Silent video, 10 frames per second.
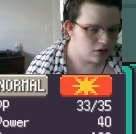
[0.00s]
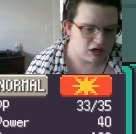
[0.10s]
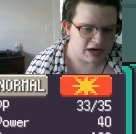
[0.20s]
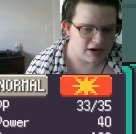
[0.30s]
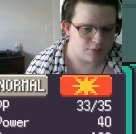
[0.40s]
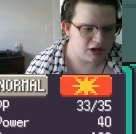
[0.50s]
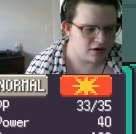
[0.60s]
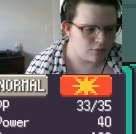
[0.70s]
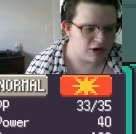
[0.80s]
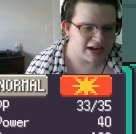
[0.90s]
And we
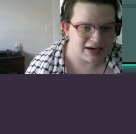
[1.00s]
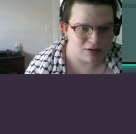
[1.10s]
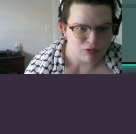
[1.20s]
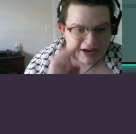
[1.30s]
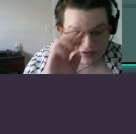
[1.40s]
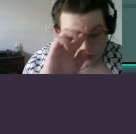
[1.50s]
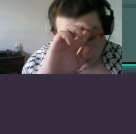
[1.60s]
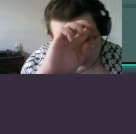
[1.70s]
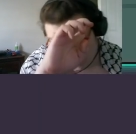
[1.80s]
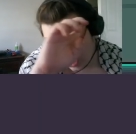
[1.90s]
got
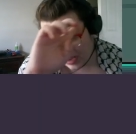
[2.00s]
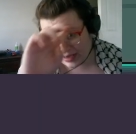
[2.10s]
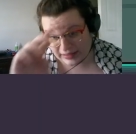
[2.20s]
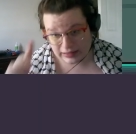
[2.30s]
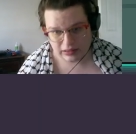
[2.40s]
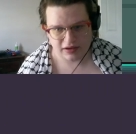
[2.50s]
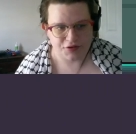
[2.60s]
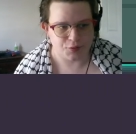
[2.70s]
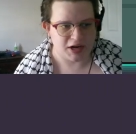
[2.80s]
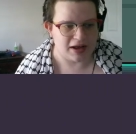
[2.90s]
Switch on, is
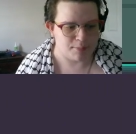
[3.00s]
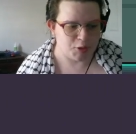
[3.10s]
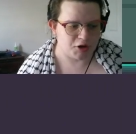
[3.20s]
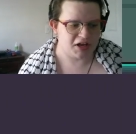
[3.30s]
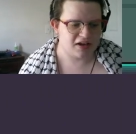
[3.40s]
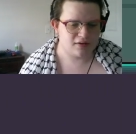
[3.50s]
what I'm learning.